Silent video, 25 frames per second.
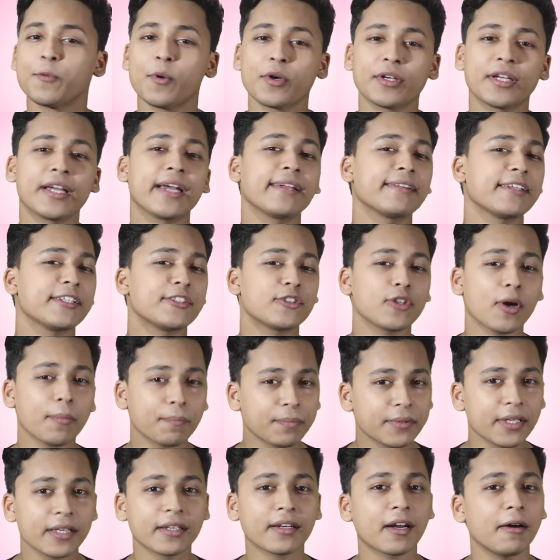working in the
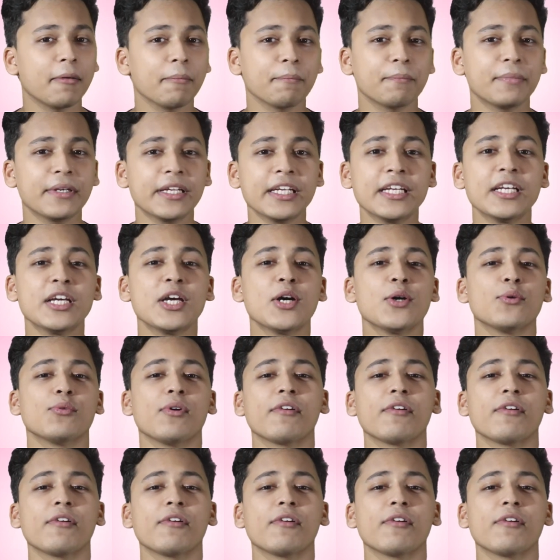top tier company